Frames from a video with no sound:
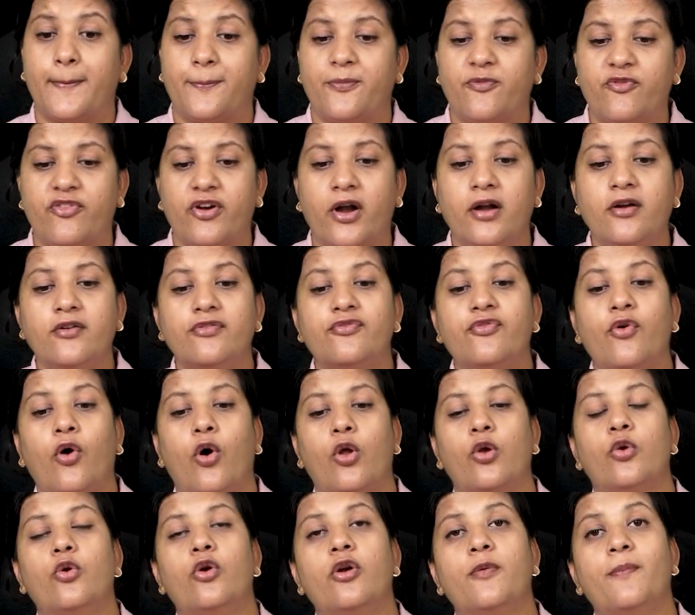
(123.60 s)
upfront
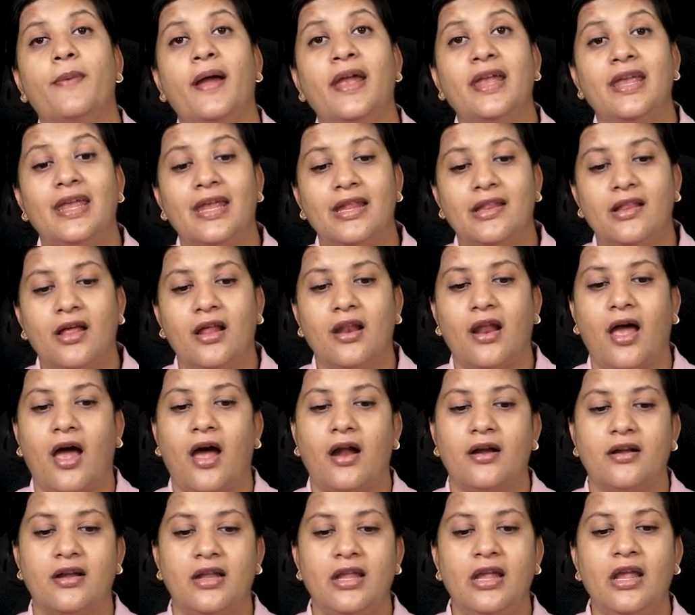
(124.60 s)
followed by either
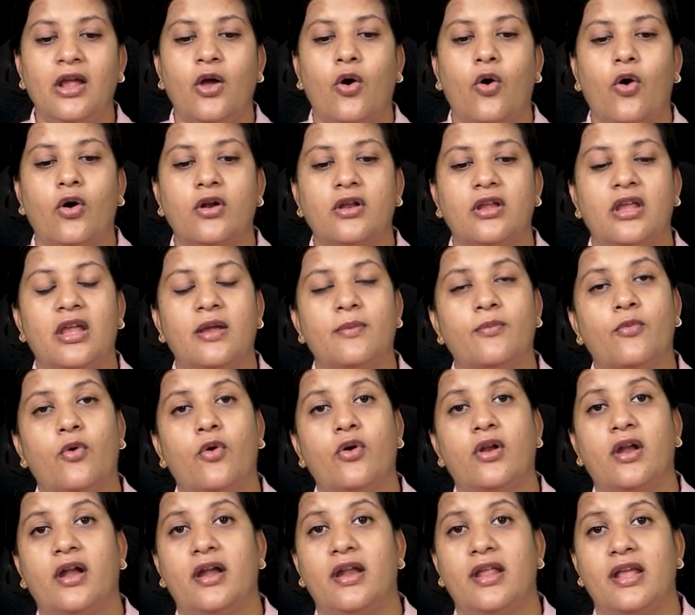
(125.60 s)
R T or
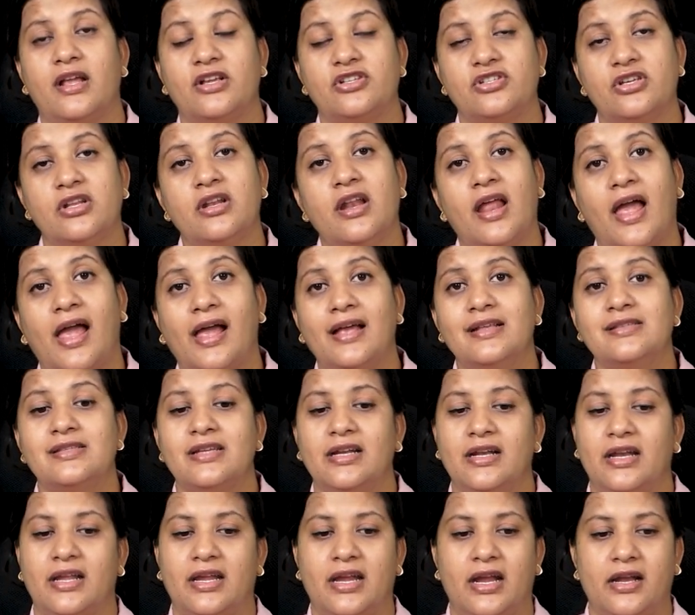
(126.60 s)
chemo radiation as
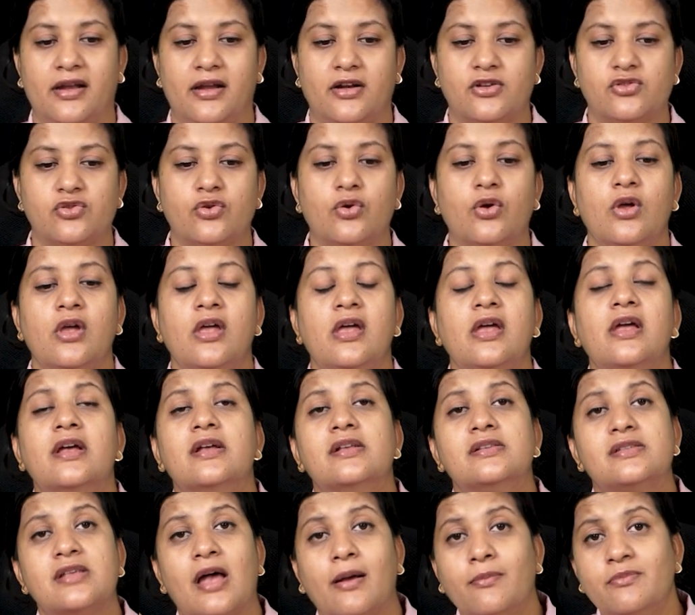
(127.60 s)
indicated. So,
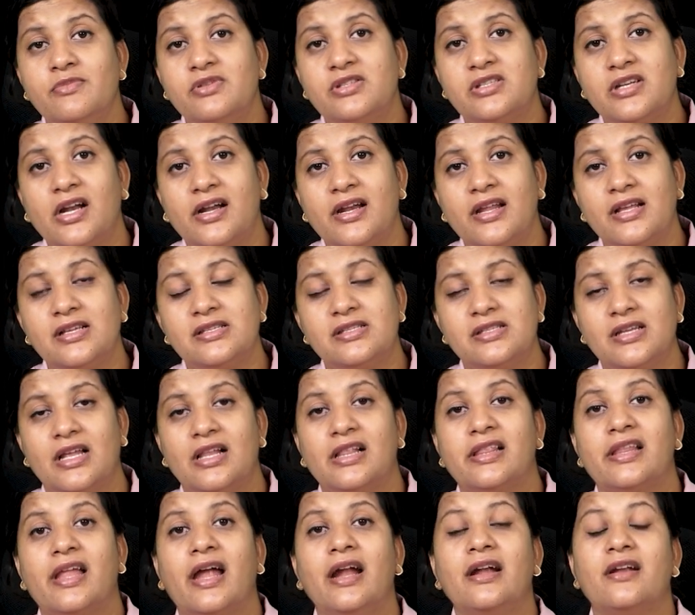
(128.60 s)
some studies
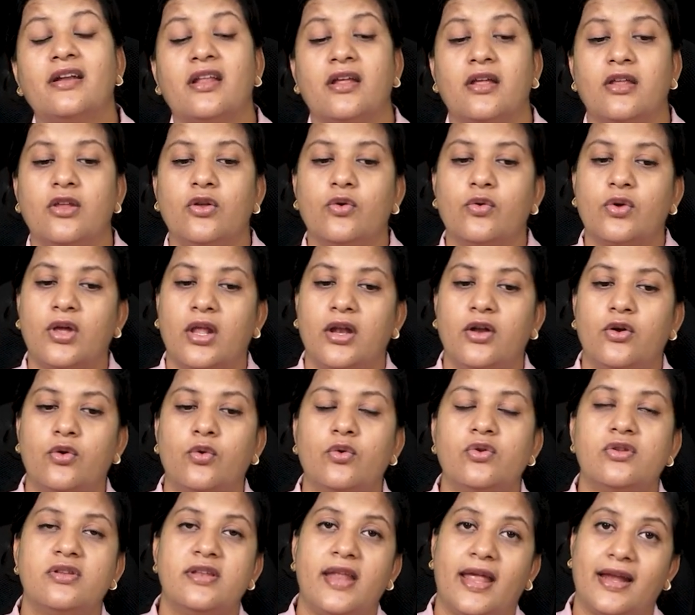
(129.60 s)
tell that you can
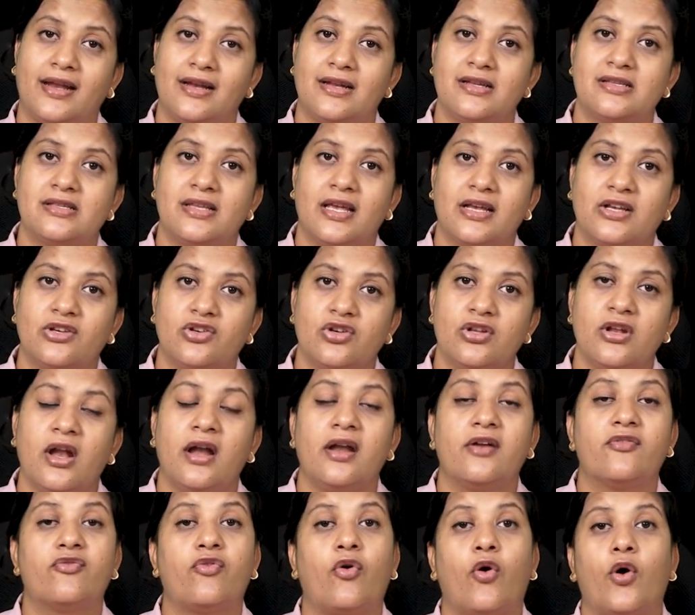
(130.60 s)
do neck dissection
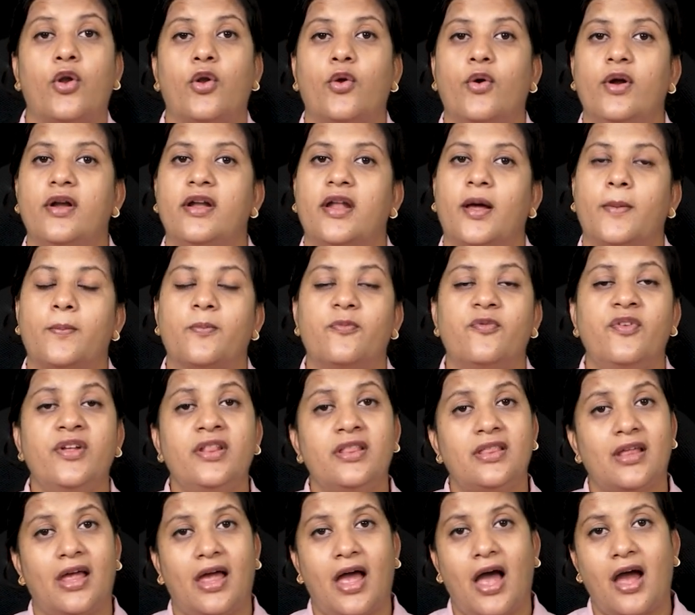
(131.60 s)
and follow it up
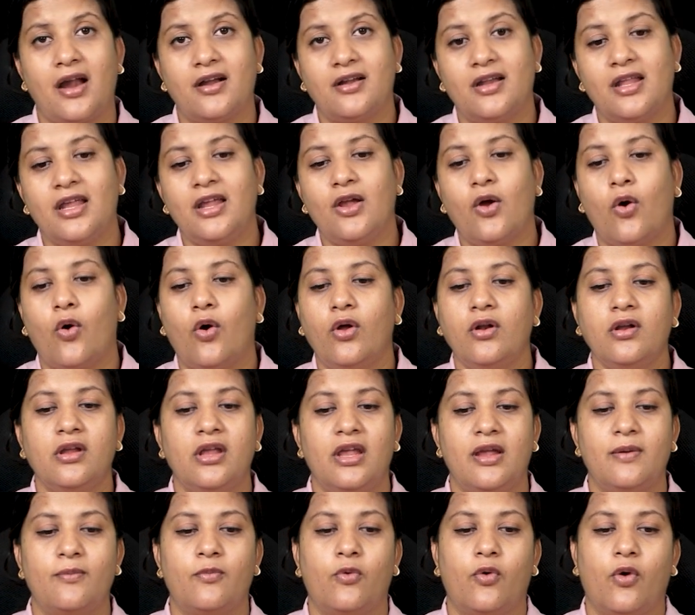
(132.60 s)
with R T or
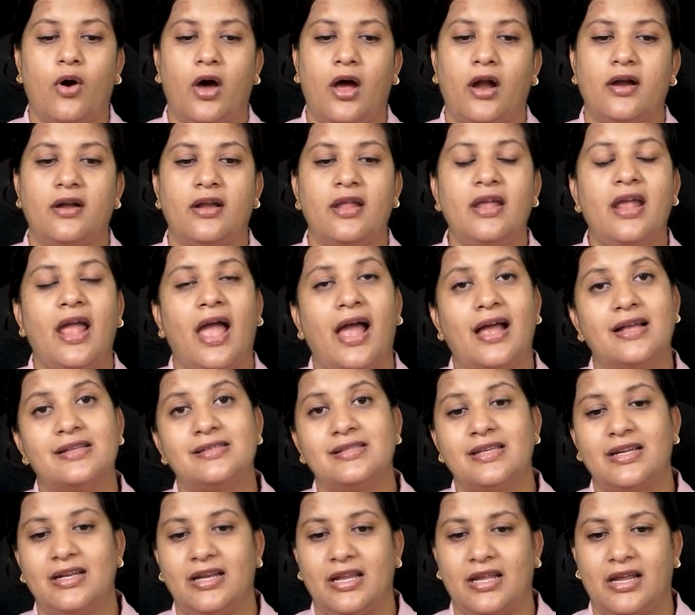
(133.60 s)
chemo R T
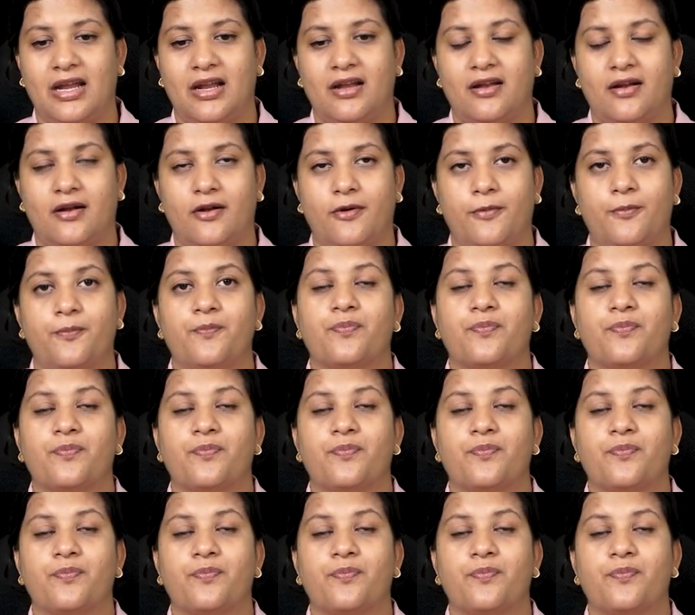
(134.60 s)
as indicated.